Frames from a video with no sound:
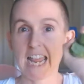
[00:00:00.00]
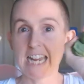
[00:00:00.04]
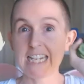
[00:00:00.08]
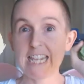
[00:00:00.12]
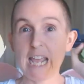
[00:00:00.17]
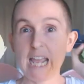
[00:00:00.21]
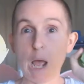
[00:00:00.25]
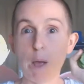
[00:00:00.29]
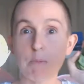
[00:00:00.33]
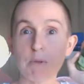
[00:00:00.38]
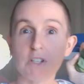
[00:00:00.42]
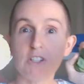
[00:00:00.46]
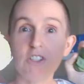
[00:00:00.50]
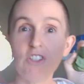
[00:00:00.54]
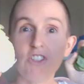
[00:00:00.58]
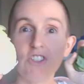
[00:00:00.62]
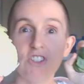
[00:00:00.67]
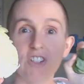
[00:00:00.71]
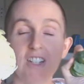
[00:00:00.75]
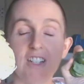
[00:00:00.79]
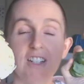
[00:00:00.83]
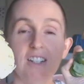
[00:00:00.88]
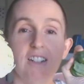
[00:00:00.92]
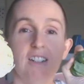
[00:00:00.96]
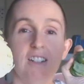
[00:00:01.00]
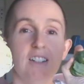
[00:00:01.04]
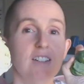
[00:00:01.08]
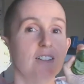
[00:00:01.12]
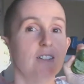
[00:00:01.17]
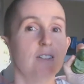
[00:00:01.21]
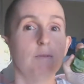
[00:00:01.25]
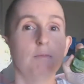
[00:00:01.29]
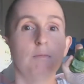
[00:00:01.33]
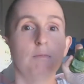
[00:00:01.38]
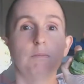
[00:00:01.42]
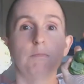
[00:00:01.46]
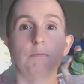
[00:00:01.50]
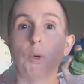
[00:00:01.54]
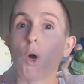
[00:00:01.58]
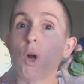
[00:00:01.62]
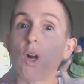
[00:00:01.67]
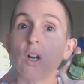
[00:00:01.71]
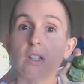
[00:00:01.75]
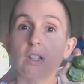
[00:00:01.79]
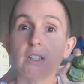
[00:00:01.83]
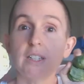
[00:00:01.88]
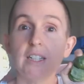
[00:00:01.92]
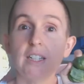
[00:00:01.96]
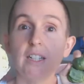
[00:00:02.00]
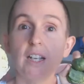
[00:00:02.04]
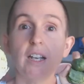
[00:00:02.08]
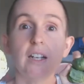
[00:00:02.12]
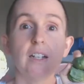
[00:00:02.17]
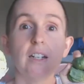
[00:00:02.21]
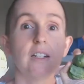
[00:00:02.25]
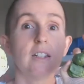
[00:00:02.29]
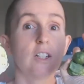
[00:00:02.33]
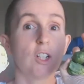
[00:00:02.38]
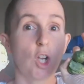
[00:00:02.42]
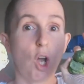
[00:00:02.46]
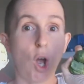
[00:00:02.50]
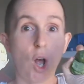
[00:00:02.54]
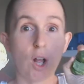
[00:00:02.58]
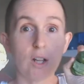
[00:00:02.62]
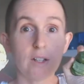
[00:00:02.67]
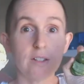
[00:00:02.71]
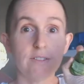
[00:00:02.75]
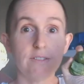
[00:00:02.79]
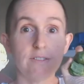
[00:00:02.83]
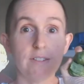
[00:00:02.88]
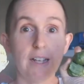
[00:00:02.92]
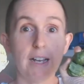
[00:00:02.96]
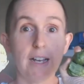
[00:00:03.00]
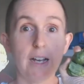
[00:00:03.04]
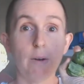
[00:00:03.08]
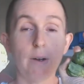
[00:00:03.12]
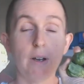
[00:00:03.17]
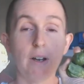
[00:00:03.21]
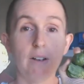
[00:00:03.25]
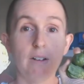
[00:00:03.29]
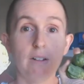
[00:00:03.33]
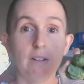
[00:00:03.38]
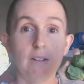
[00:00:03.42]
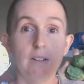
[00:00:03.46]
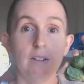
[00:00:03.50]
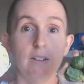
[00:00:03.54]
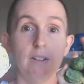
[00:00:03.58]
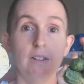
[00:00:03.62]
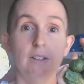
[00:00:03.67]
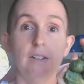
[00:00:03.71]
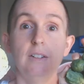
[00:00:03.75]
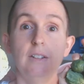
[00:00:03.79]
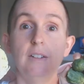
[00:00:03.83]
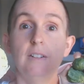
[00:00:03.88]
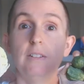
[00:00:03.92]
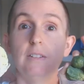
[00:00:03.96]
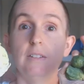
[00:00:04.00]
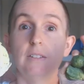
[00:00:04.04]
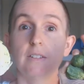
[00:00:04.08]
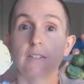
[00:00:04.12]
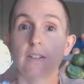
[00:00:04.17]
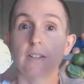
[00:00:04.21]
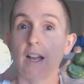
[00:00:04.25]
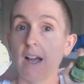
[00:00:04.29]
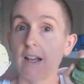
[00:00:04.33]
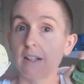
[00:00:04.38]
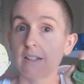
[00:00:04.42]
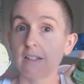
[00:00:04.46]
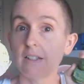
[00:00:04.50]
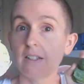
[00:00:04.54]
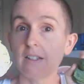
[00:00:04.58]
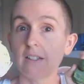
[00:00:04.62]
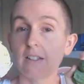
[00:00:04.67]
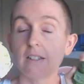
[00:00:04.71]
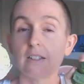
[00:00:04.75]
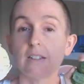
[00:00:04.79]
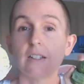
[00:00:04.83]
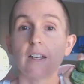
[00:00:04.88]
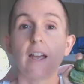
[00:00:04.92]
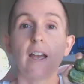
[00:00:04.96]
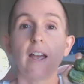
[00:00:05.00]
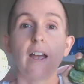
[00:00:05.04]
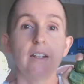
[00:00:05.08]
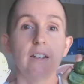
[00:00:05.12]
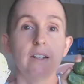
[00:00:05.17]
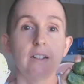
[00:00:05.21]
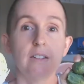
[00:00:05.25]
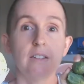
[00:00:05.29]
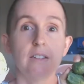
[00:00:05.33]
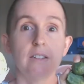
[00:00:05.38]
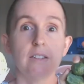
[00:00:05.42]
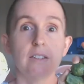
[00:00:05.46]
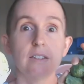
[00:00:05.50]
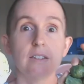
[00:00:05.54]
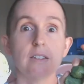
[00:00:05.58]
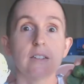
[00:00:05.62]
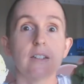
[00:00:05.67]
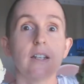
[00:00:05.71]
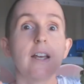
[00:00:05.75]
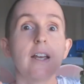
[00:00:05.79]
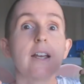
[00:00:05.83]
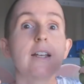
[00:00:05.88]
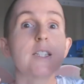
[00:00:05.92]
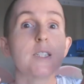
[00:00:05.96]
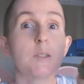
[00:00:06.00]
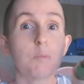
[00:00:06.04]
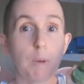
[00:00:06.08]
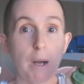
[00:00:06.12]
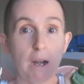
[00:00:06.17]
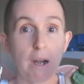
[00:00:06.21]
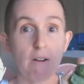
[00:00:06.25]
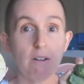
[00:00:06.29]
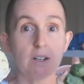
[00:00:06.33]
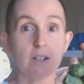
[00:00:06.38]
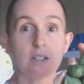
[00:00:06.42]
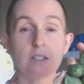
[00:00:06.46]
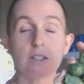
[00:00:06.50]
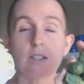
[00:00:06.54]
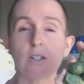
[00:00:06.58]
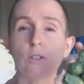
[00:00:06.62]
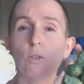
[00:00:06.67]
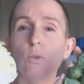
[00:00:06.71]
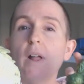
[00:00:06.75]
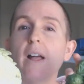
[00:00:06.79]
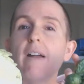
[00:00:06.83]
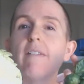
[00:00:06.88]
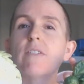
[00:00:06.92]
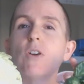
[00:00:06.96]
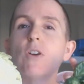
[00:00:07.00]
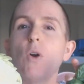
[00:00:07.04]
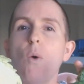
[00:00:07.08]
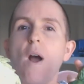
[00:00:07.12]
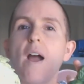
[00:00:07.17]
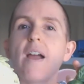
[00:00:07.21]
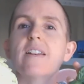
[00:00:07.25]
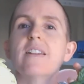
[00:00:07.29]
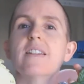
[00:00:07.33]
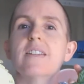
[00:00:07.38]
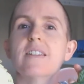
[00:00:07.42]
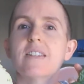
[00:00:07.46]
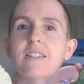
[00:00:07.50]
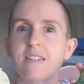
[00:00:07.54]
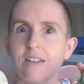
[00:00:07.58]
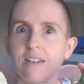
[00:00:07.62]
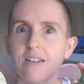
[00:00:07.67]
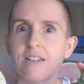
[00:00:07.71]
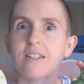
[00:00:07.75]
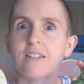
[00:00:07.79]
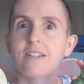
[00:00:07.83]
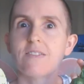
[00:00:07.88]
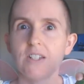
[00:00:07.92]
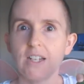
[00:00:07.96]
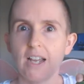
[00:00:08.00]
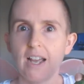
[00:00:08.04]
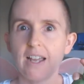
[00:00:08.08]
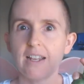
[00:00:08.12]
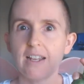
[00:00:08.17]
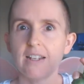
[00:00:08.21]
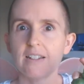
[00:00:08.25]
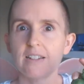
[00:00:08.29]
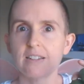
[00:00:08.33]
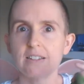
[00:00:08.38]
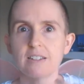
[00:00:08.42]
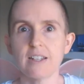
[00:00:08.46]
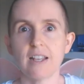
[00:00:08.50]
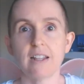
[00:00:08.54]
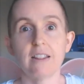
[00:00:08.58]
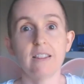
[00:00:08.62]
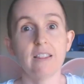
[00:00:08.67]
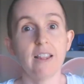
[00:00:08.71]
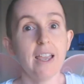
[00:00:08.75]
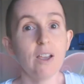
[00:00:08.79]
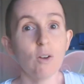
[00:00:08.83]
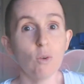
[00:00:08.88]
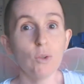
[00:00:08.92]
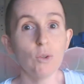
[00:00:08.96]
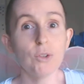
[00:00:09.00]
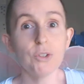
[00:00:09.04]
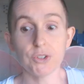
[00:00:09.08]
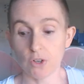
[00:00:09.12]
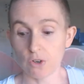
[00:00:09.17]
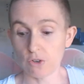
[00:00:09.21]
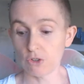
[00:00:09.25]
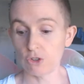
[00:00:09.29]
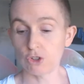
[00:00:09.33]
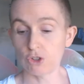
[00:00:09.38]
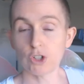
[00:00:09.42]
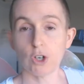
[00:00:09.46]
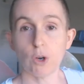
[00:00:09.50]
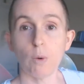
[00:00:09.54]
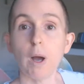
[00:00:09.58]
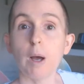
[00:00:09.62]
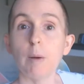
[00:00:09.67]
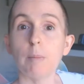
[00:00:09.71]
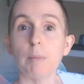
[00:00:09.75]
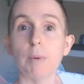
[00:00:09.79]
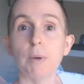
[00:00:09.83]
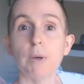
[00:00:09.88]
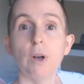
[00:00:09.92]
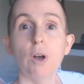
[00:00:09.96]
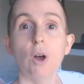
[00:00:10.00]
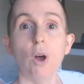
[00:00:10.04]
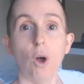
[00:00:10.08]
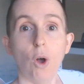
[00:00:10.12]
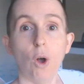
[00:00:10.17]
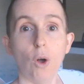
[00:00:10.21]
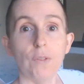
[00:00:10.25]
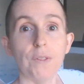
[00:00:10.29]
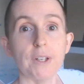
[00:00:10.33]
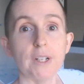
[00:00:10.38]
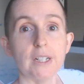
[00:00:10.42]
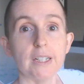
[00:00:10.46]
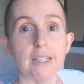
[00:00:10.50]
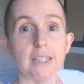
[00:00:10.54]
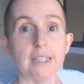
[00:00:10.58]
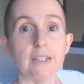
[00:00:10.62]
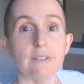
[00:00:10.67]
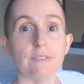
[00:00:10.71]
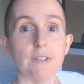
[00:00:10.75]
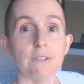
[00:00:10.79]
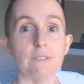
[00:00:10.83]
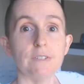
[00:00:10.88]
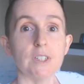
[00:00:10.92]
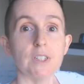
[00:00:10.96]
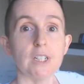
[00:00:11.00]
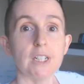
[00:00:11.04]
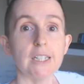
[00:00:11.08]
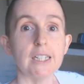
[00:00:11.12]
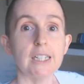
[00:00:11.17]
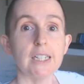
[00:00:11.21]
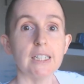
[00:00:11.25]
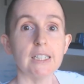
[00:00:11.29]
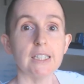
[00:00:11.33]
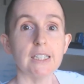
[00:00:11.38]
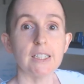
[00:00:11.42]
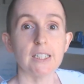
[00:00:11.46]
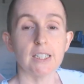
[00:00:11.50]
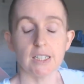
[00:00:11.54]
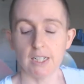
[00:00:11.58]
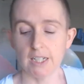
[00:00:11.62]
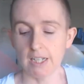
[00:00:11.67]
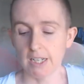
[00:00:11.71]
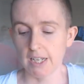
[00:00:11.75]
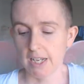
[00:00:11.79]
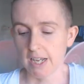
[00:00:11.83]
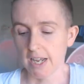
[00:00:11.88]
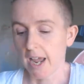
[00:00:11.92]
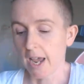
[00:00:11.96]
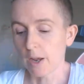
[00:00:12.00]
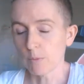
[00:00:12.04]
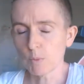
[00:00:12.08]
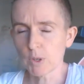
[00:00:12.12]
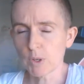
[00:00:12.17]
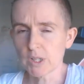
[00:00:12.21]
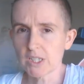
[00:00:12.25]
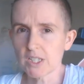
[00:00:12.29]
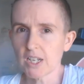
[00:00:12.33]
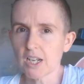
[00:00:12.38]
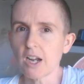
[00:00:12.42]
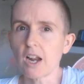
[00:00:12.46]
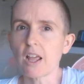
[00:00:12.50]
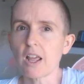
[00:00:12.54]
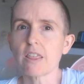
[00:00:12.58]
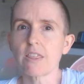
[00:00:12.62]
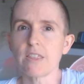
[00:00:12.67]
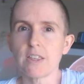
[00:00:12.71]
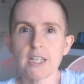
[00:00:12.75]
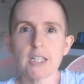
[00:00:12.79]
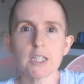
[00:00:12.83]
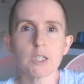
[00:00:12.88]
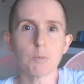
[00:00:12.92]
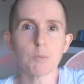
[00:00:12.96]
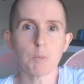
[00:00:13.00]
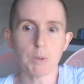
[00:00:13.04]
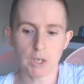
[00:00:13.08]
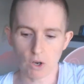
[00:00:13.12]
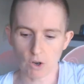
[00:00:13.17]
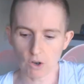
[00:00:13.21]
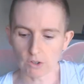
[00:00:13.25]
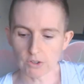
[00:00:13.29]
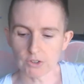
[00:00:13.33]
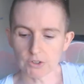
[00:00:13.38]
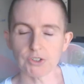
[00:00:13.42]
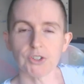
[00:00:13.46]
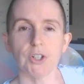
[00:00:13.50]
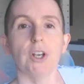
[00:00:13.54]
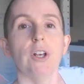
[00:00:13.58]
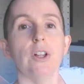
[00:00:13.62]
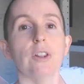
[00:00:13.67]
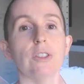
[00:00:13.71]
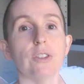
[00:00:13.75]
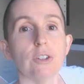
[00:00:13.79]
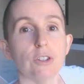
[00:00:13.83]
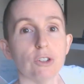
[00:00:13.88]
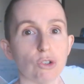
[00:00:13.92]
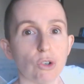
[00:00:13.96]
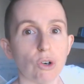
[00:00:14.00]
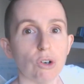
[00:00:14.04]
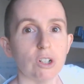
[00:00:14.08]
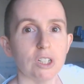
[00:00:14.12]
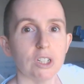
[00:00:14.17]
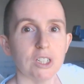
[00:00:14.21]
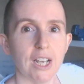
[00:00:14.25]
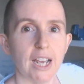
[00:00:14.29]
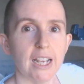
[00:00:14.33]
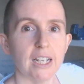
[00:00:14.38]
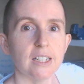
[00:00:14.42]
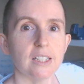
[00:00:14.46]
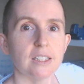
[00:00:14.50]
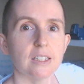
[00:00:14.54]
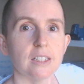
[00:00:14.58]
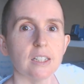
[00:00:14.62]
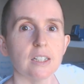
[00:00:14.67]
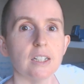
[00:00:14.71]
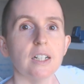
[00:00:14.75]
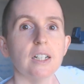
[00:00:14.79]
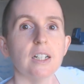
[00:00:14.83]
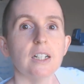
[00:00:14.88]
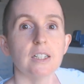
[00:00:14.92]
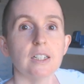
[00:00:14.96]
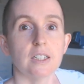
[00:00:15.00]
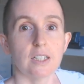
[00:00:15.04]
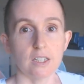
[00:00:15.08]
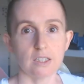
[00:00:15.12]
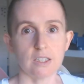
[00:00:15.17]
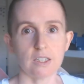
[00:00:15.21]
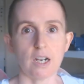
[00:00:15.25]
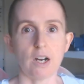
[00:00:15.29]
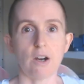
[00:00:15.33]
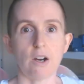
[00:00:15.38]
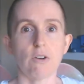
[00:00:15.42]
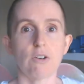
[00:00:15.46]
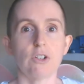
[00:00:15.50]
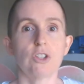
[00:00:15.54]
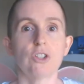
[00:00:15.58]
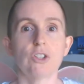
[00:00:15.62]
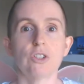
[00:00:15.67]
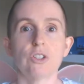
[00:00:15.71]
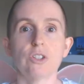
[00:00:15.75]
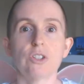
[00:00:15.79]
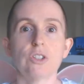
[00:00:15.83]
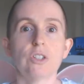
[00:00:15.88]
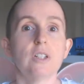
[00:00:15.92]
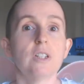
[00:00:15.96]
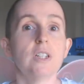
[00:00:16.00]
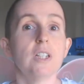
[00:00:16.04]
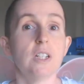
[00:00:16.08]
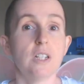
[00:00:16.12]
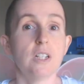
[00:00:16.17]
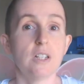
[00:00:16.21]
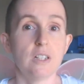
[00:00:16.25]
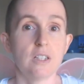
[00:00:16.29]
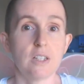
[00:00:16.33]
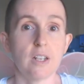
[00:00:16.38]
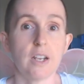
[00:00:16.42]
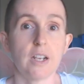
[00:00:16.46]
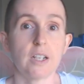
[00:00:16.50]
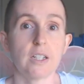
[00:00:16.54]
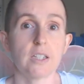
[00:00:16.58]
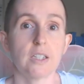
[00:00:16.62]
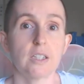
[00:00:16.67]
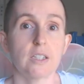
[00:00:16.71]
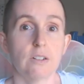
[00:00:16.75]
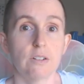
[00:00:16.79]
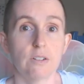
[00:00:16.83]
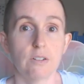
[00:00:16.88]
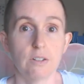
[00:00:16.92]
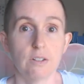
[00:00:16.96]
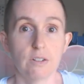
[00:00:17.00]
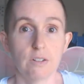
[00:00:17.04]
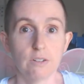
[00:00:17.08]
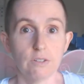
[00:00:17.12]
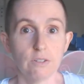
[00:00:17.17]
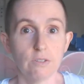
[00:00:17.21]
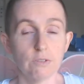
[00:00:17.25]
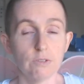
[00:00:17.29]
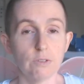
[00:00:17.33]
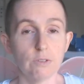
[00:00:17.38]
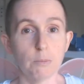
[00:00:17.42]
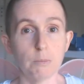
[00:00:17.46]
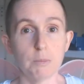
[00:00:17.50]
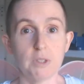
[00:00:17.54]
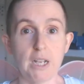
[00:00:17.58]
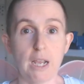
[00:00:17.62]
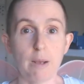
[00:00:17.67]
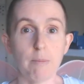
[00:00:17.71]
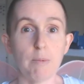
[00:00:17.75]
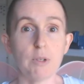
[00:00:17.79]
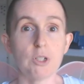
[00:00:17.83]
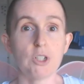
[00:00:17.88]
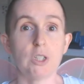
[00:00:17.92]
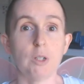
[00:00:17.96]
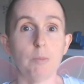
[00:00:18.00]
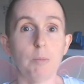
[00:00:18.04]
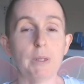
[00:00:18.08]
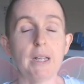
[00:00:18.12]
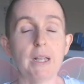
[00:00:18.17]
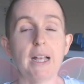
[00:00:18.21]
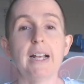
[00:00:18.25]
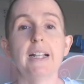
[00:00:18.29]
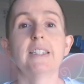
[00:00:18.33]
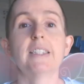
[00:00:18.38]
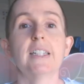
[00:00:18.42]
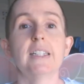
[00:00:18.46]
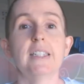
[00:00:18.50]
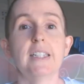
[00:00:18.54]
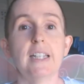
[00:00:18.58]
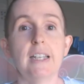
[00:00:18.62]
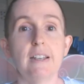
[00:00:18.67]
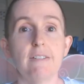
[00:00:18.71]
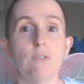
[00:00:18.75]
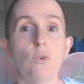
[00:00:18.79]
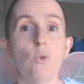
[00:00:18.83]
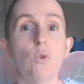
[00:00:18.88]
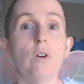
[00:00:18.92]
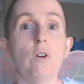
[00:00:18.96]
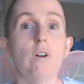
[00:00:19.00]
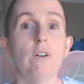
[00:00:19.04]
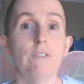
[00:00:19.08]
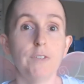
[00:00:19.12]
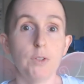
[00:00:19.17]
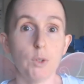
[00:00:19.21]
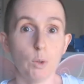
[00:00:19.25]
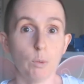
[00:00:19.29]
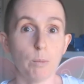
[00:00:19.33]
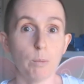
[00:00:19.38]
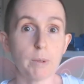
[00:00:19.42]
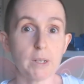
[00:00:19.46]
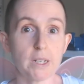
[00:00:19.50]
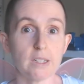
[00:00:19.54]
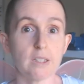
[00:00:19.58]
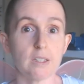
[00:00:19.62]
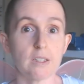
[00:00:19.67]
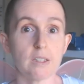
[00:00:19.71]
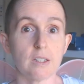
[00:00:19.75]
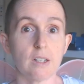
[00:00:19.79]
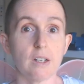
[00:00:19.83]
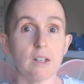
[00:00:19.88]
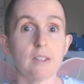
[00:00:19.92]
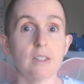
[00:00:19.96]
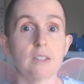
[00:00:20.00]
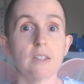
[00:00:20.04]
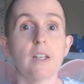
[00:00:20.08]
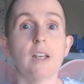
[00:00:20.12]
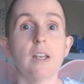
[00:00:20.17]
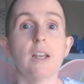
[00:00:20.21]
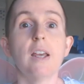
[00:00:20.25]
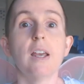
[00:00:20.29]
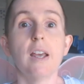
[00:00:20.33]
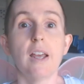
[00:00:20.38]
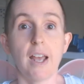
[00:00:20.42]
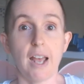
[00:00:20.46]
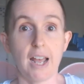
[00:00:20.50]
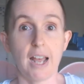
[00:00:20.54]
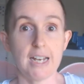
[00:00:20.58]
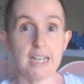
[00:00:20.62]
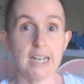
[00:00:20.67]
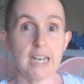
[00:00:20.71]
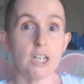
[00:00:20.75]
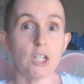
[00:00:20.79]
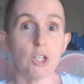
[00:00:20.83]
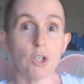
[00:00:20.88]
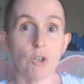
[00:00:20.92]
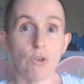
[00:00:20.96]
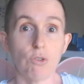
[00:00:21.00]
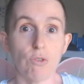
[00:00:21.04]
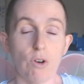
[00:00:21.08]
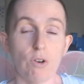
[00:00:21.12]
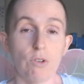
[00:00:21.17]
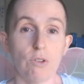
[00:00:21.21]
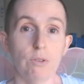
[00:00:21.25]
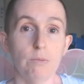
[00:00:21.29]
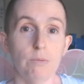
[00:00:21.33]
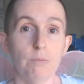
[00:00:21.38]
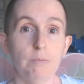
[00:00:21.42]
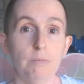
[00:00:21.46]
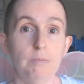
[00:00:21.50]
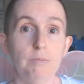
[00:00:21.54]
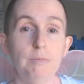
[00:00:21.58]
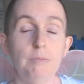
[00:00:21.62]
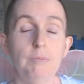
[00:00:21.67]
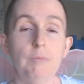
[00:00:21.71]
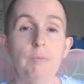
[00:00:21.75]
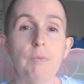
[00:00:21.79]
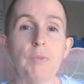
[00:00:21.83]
and cabbage, broccoli, cauliflower, garlic, onions, asparagus that all have quite distinctive tastes, and they also show up on the Clean 15 list. And once again, I think it's because the strong taste discourages the insects from damaging the plants, and therefore fewer pesticides are needed to grow them.